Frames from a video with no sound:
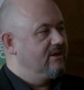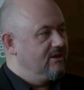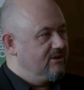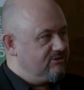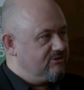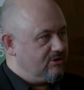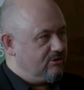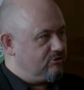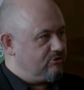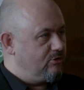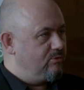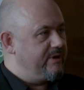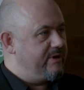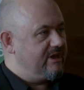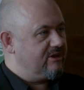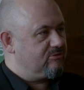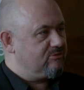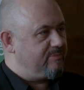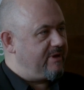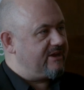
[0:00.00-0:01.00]
So we
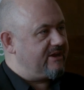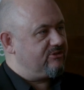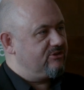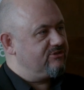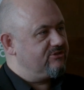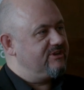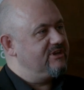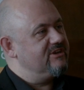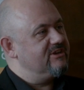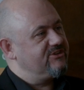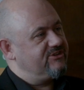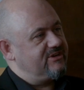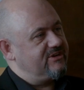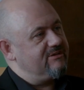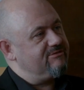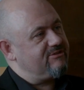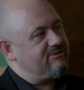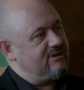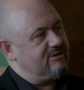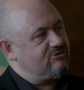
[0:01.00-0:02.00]
expect to see a
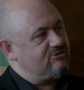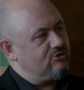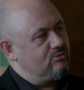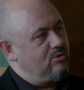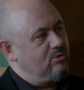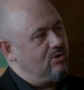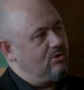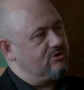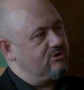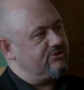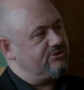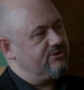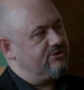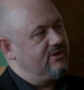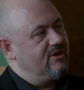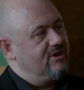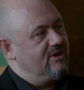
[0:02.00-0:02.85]
shift towards